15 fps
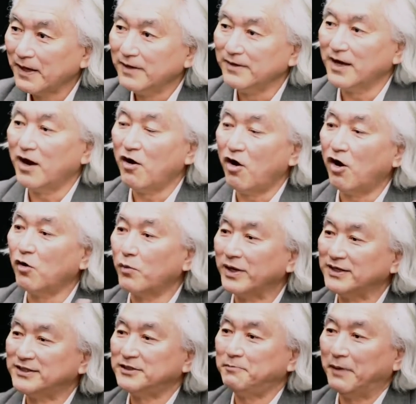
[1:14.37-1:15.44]
Now, are
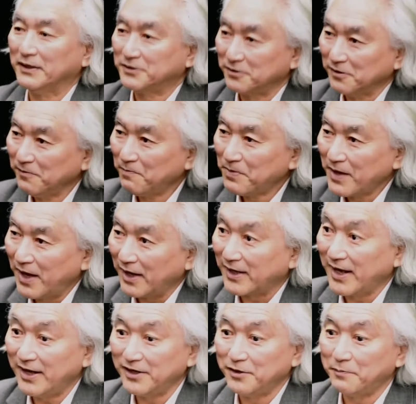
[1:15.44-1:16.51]
we special?
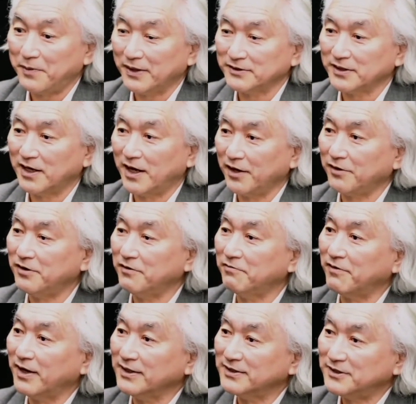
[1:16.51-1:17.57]
Again, it depends on how you
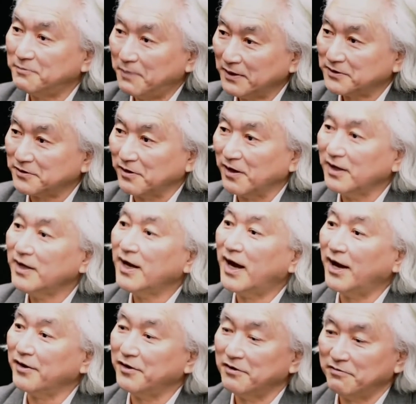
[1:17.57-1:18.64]
define special,
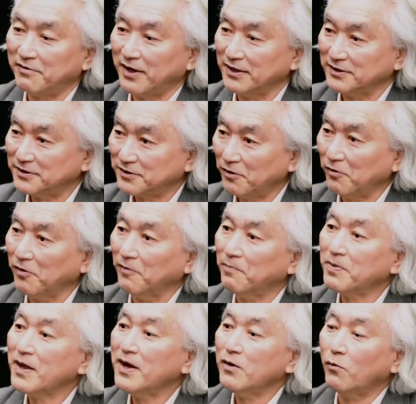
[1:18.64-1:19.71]
how you define soul.